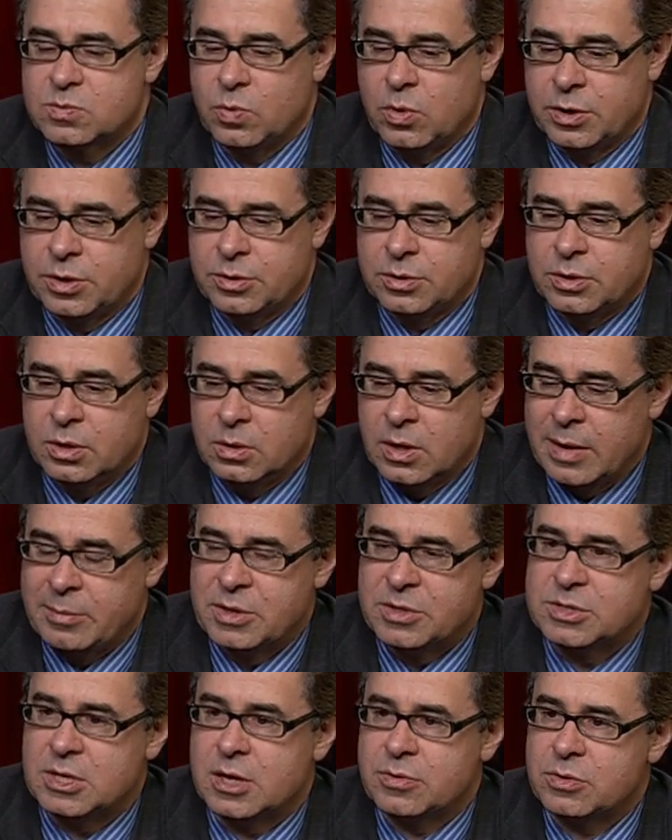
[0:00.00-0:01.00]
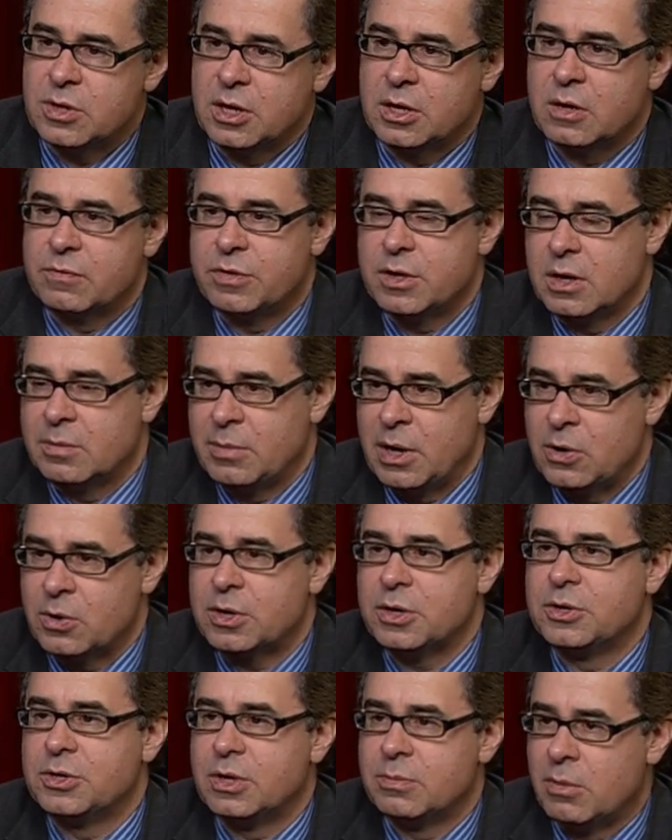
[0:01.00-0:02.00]
one of the dilemmas i think of the
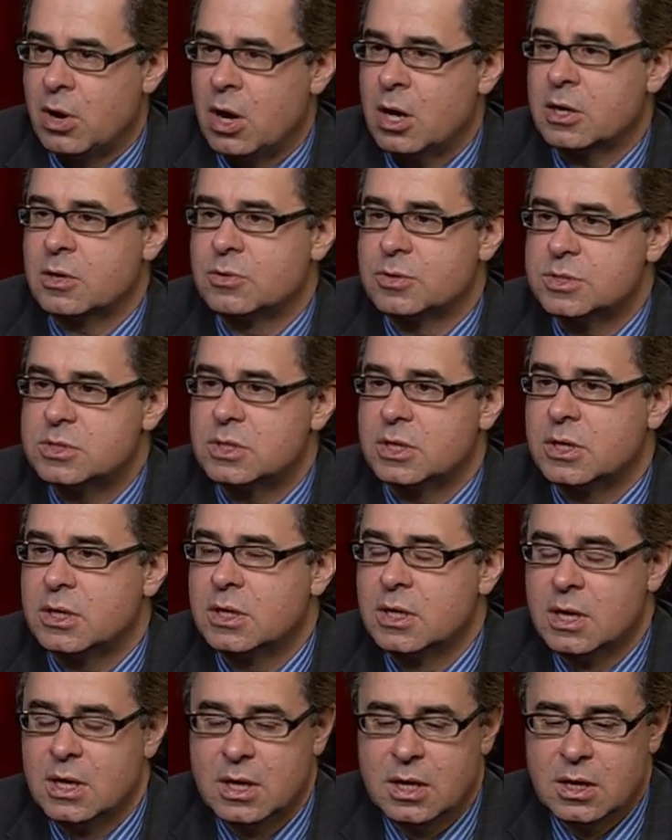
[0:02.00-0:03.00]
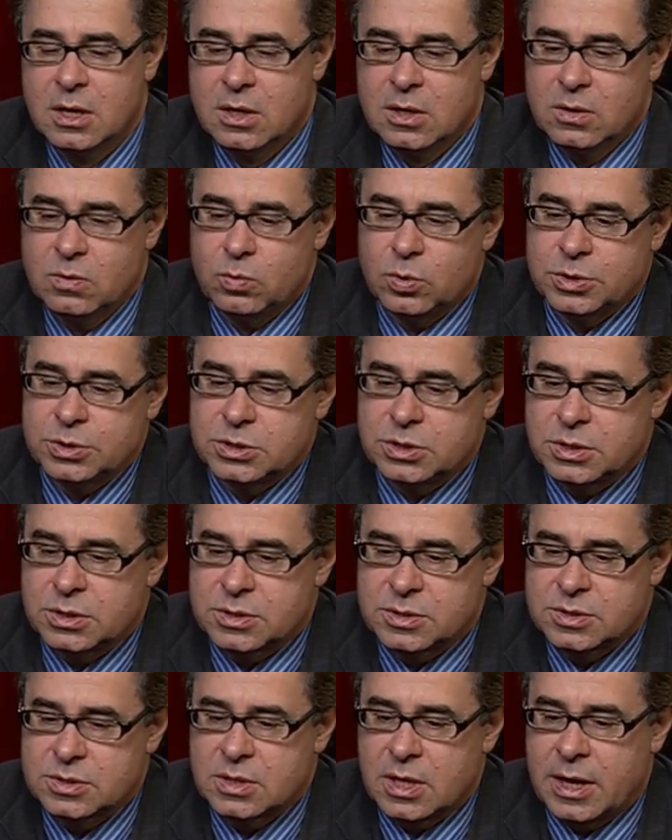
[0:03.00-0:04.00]
american democracy which
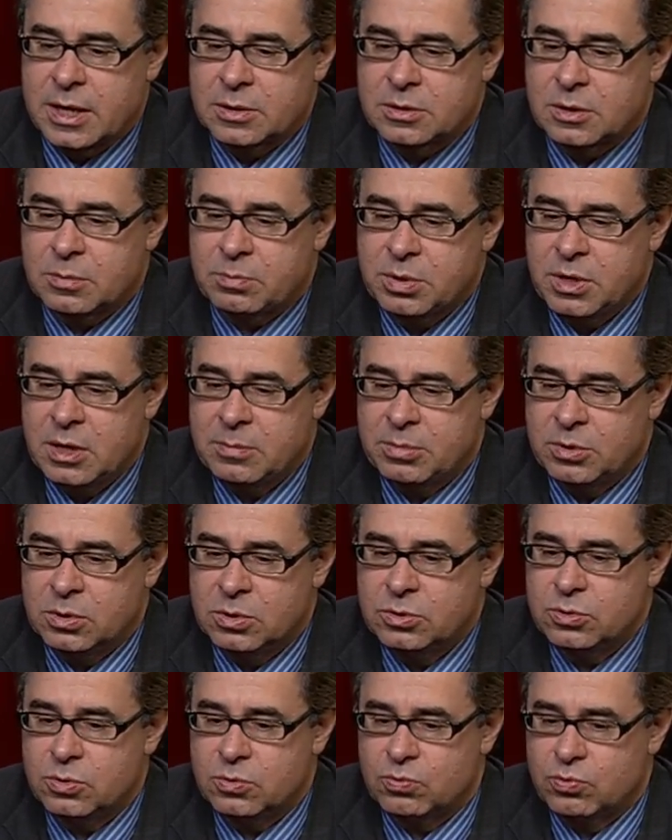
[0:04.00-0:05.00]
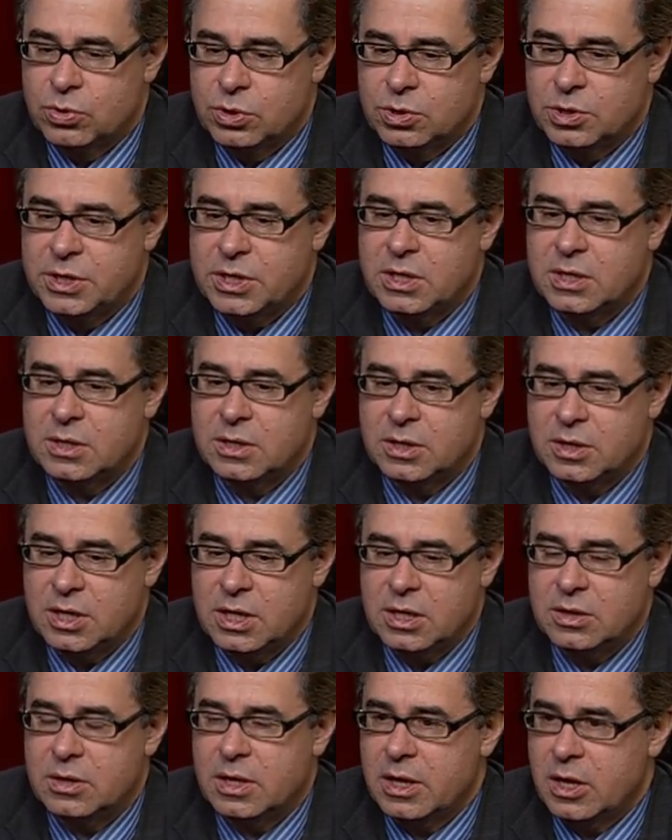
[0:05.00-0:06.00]
is that the people who really
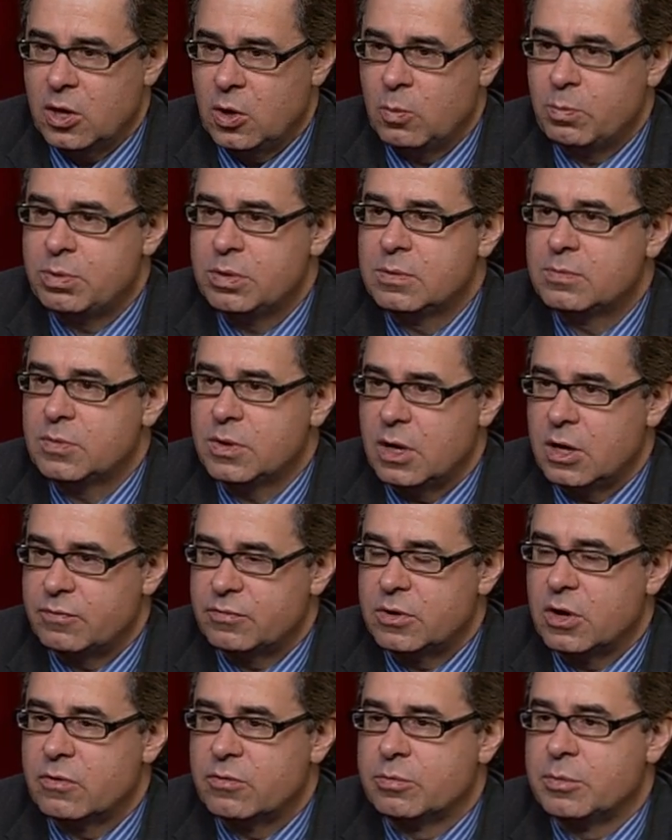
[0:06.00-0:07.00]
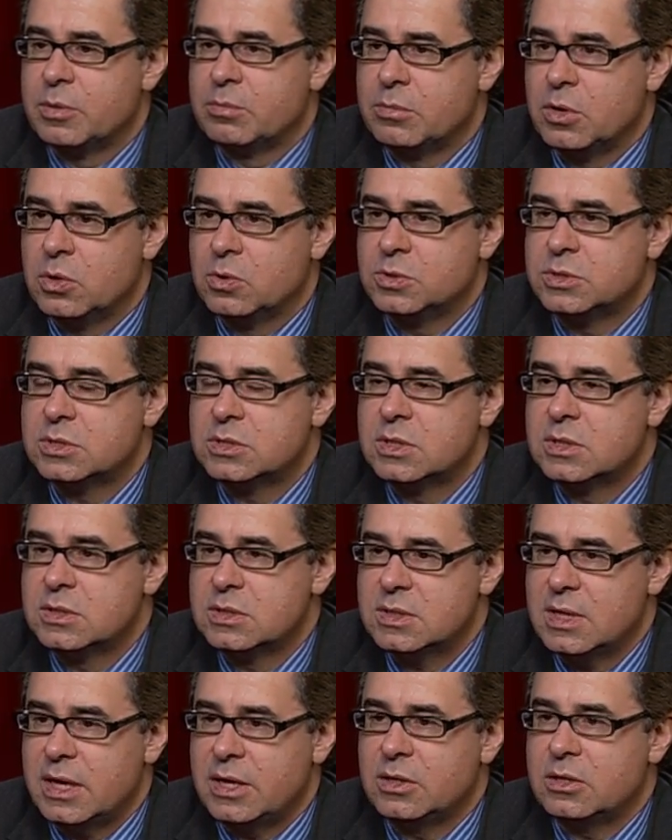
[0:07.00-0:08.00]
need the help of government most
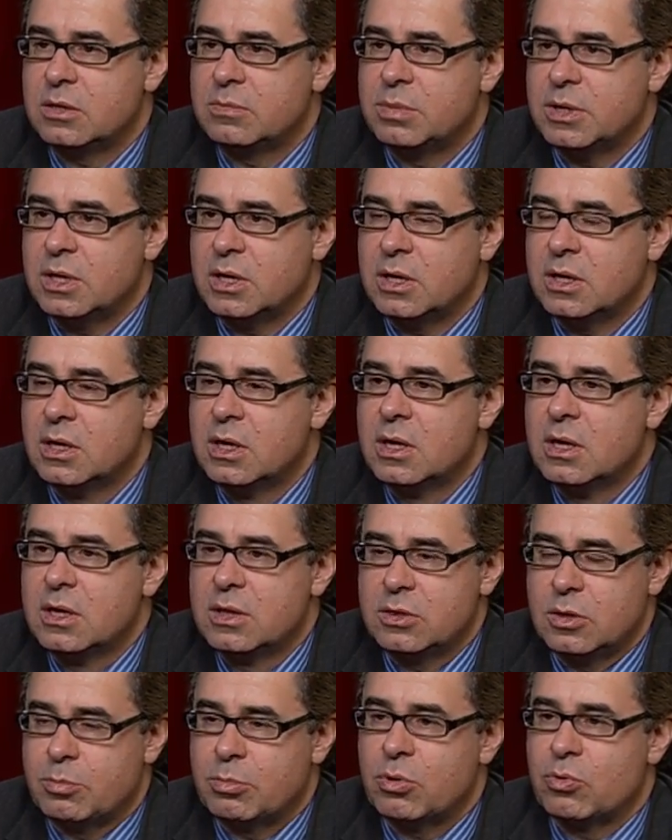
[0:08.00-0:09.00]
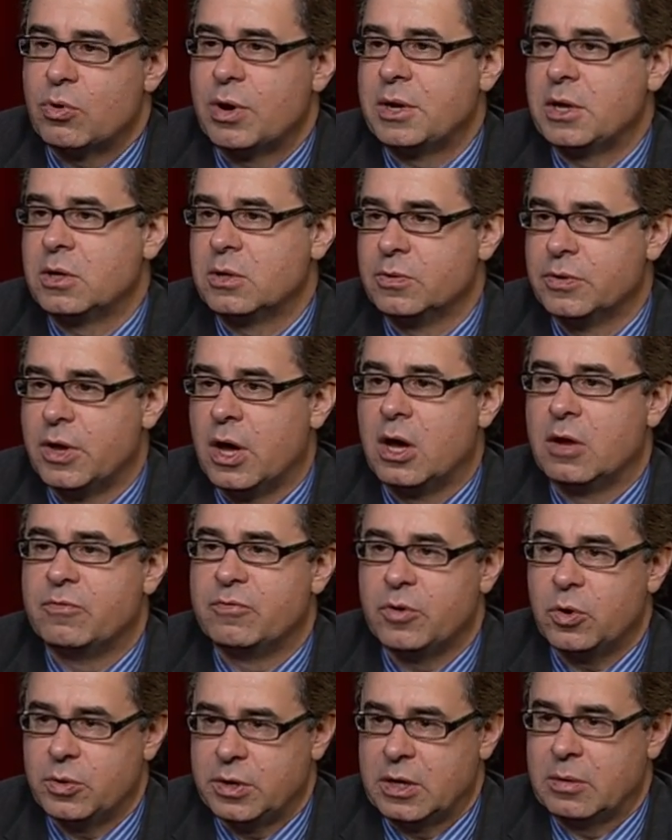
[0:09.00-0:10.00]
tend to be the perennial non
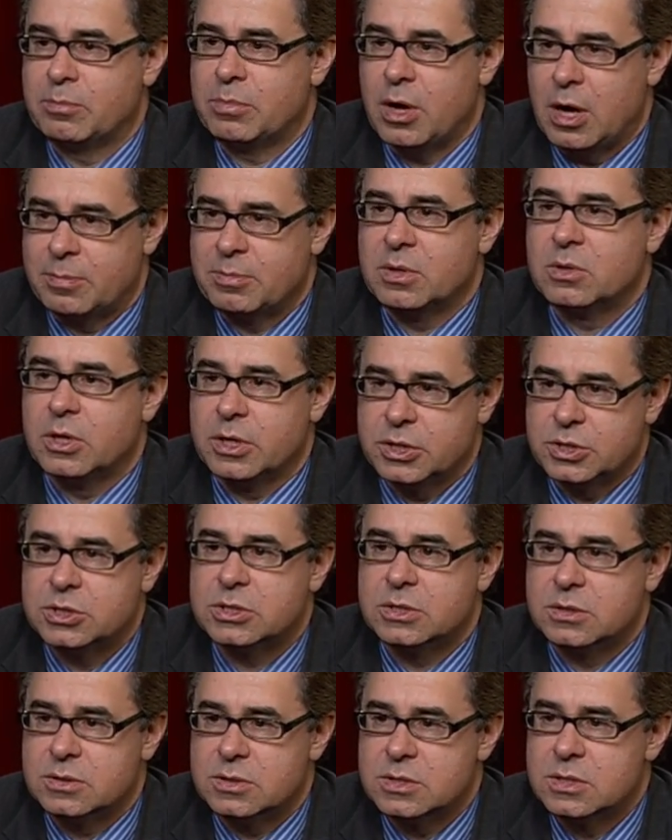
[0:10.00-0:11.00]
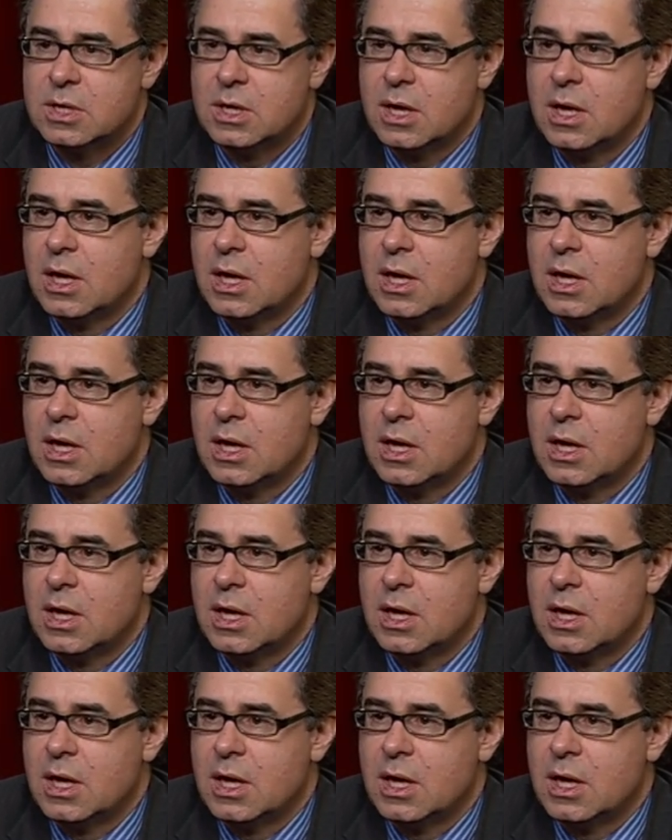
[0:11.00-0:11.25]
voting populations.